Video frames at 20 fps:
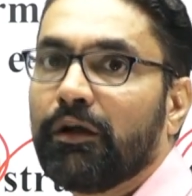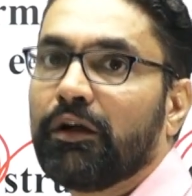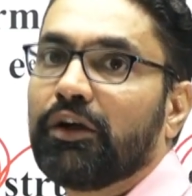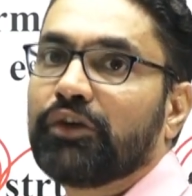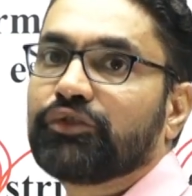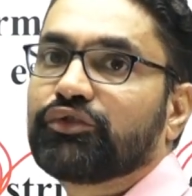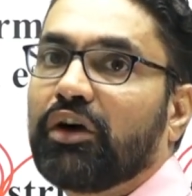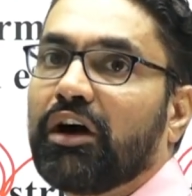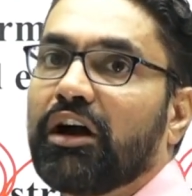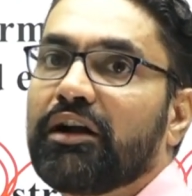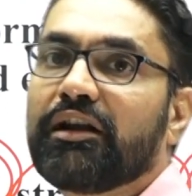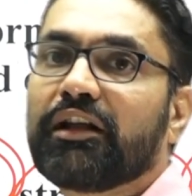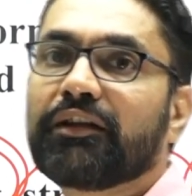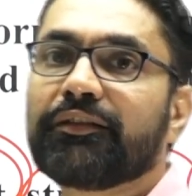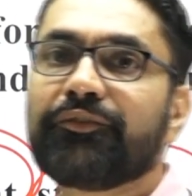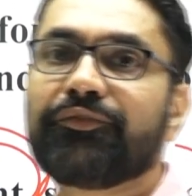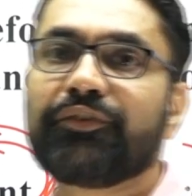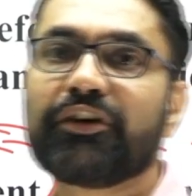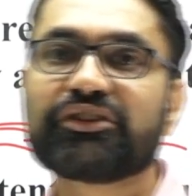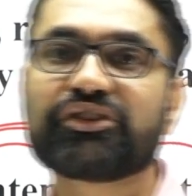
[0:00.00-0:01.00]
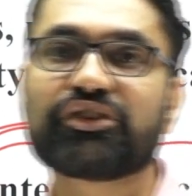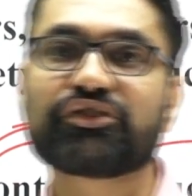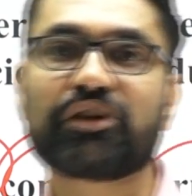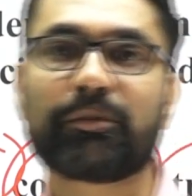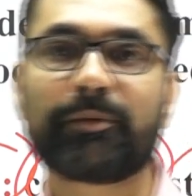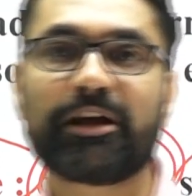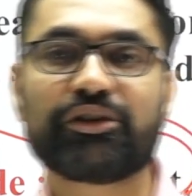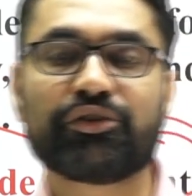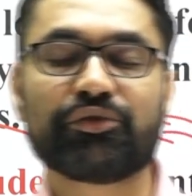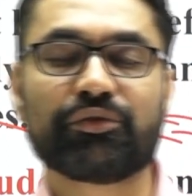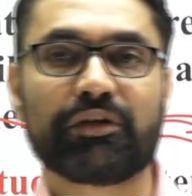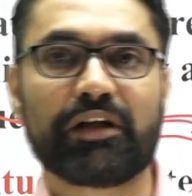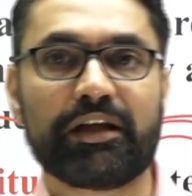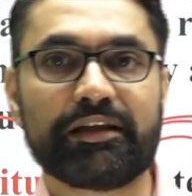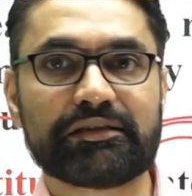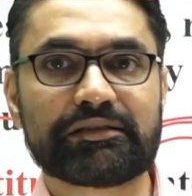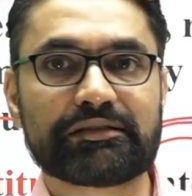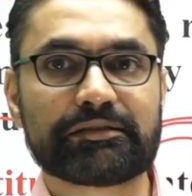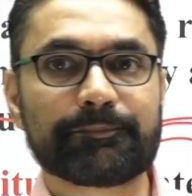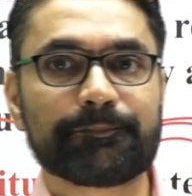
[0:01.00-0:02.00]
So under the functions of attitude
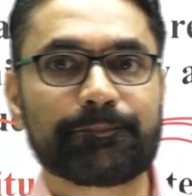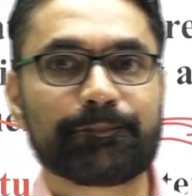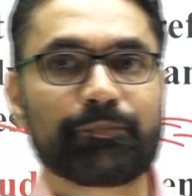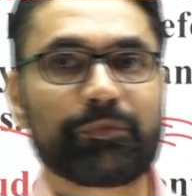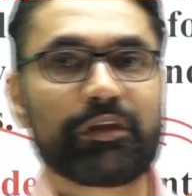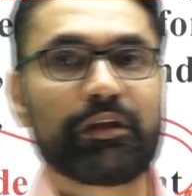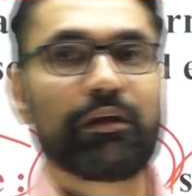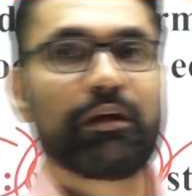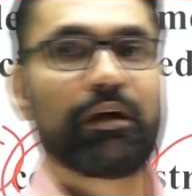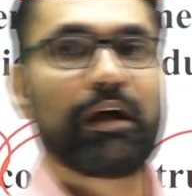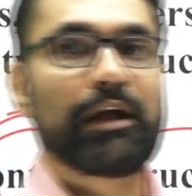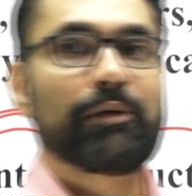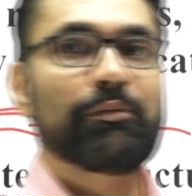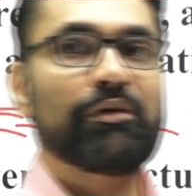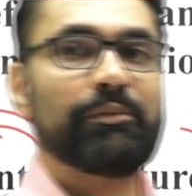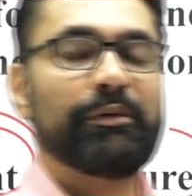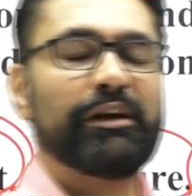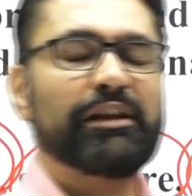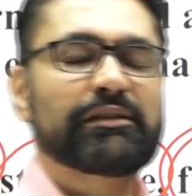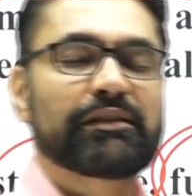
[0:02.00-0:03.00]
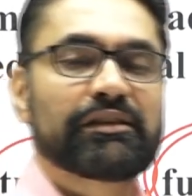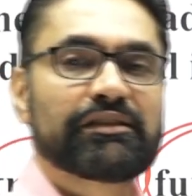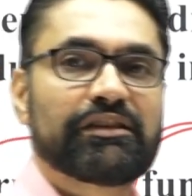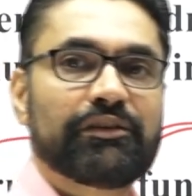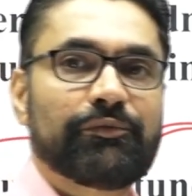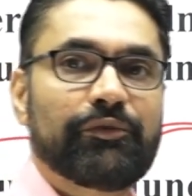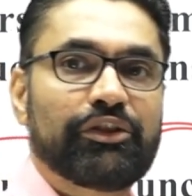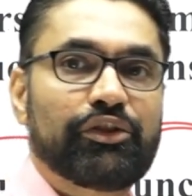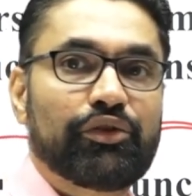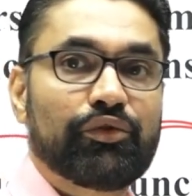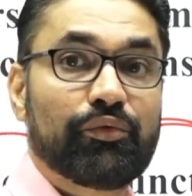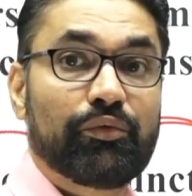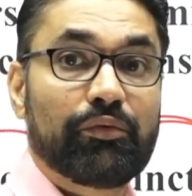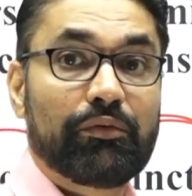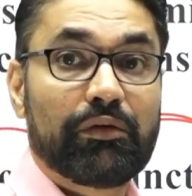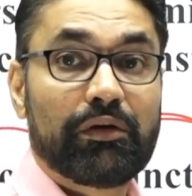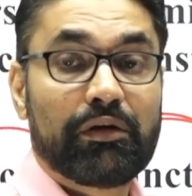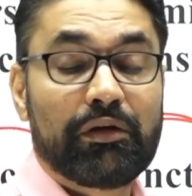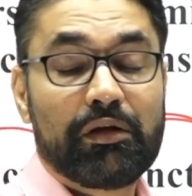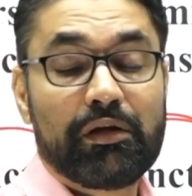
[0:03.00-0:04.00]
guys, I will be discussing with you
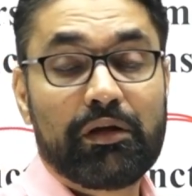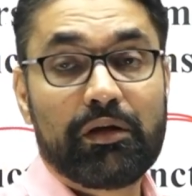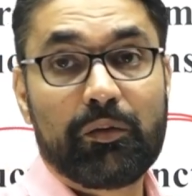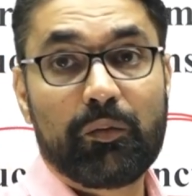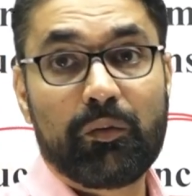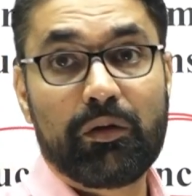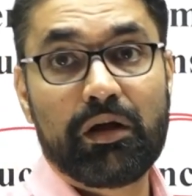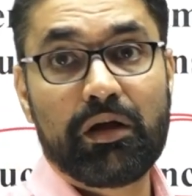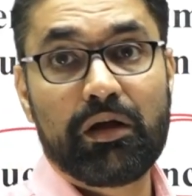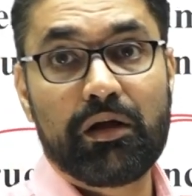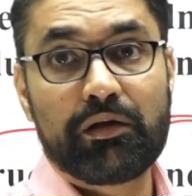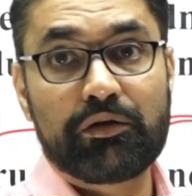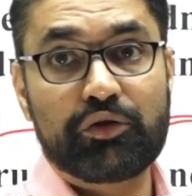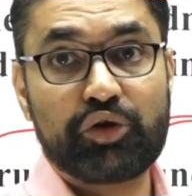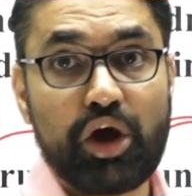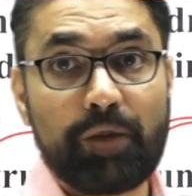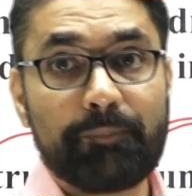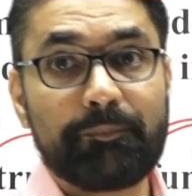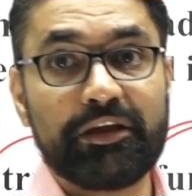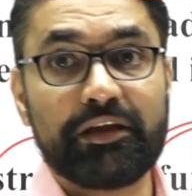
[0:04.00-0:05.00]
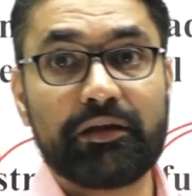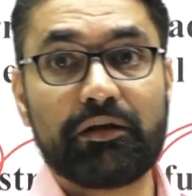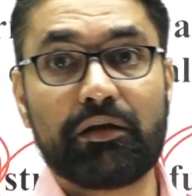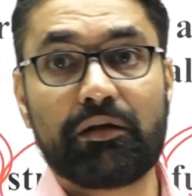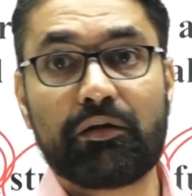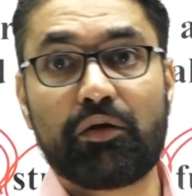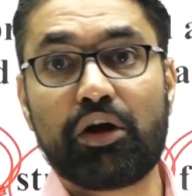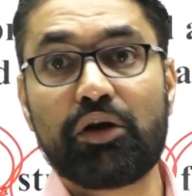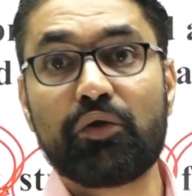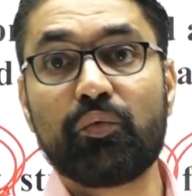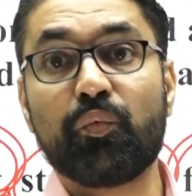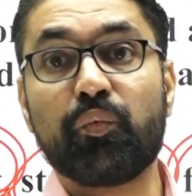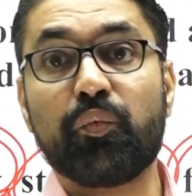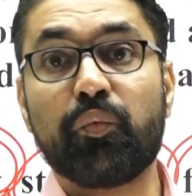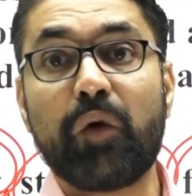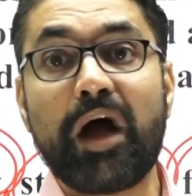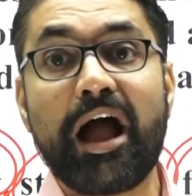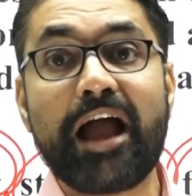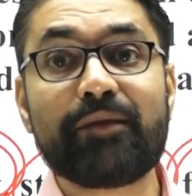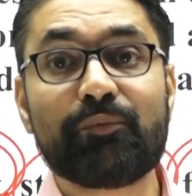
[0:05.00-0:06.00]
topic called
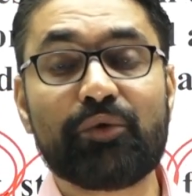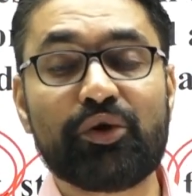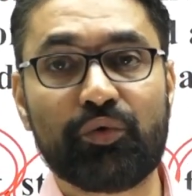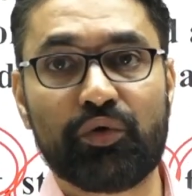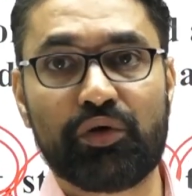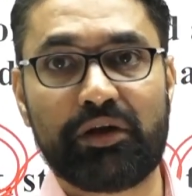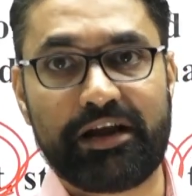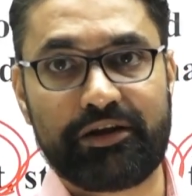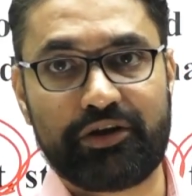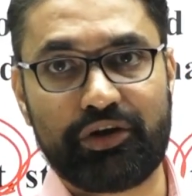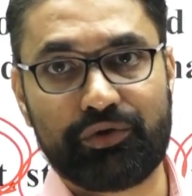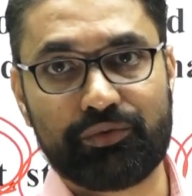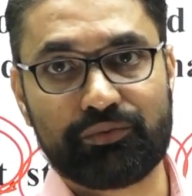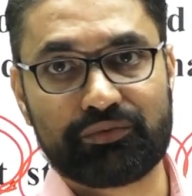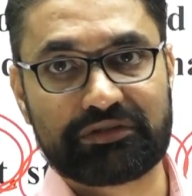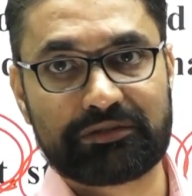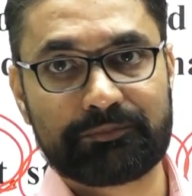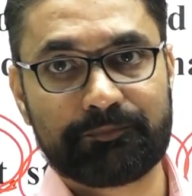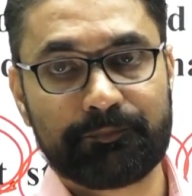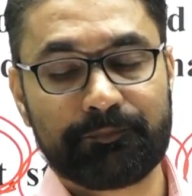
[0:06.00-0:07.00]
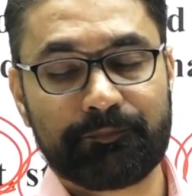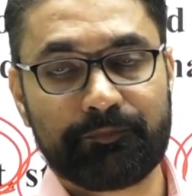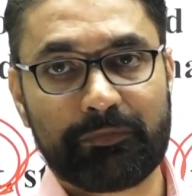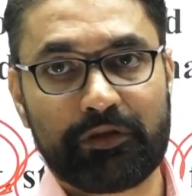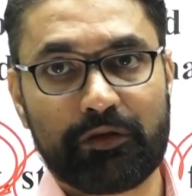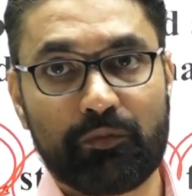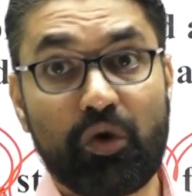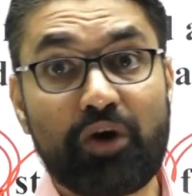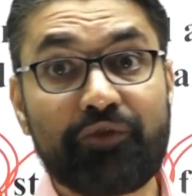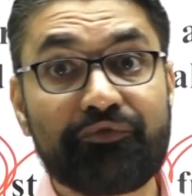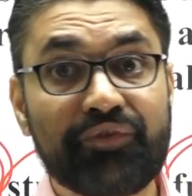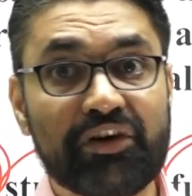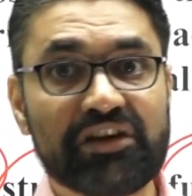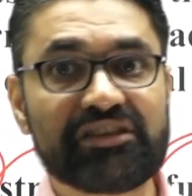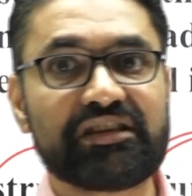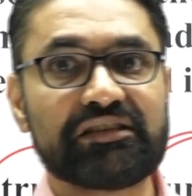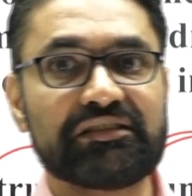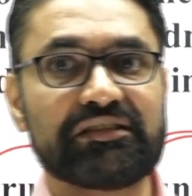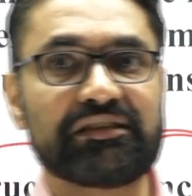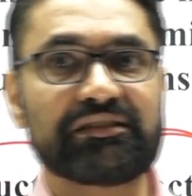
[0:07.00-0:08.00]
why we hold attitudes. What
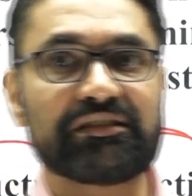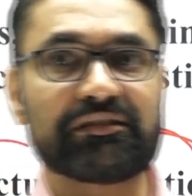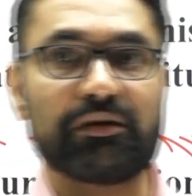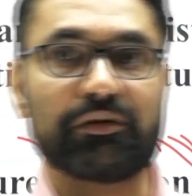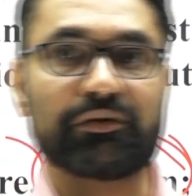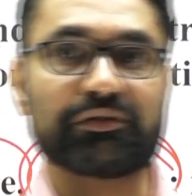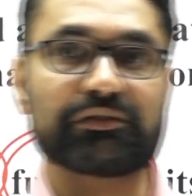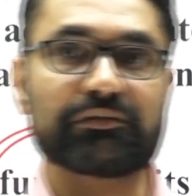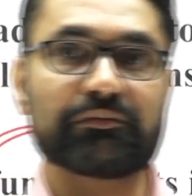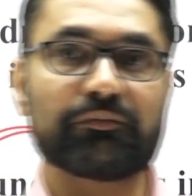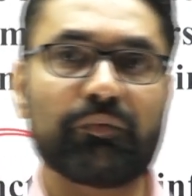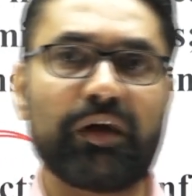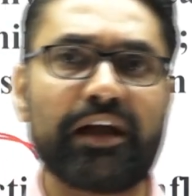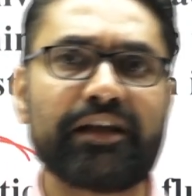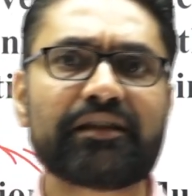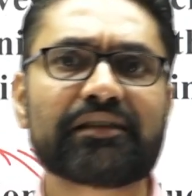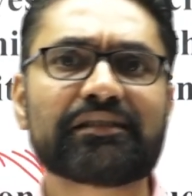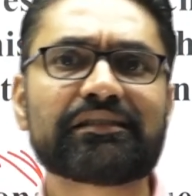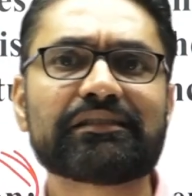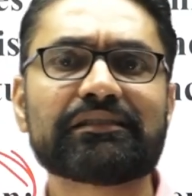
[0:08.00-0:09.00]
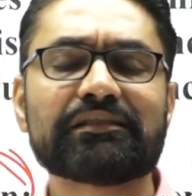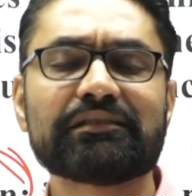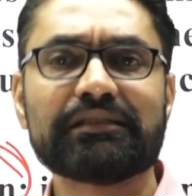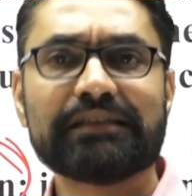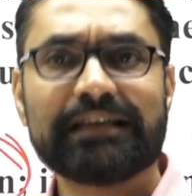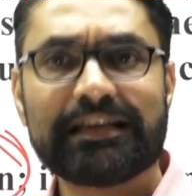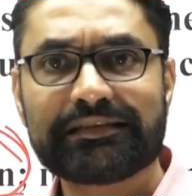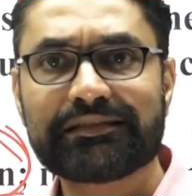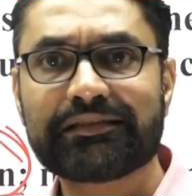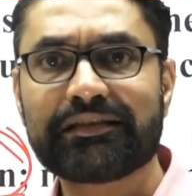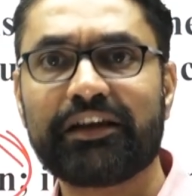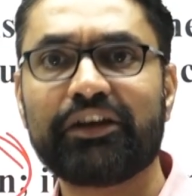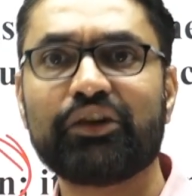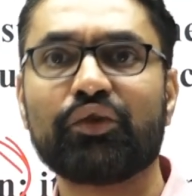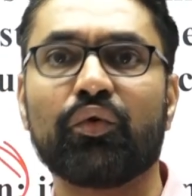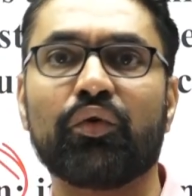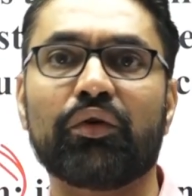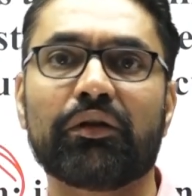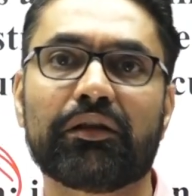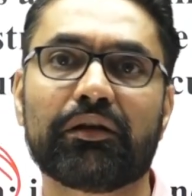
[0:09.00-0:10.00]
functions it serves, why it is necessary to
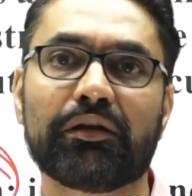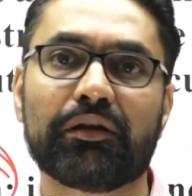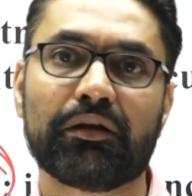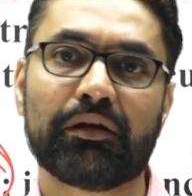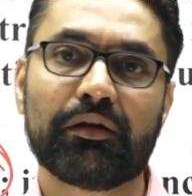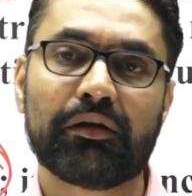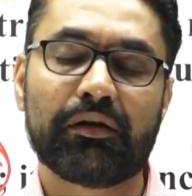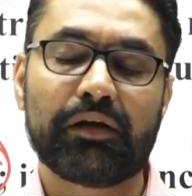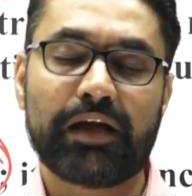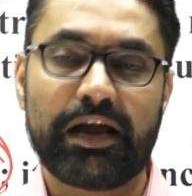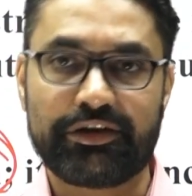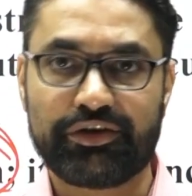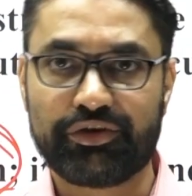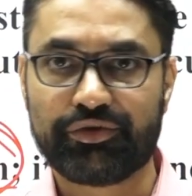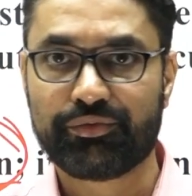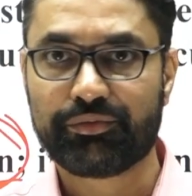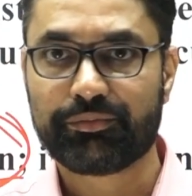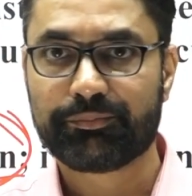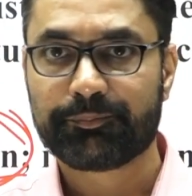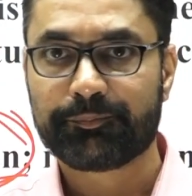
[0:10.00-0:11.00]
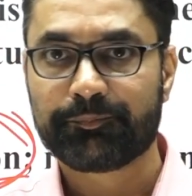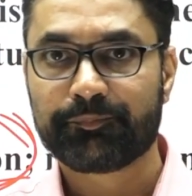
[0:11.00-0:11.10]
hold the attitude.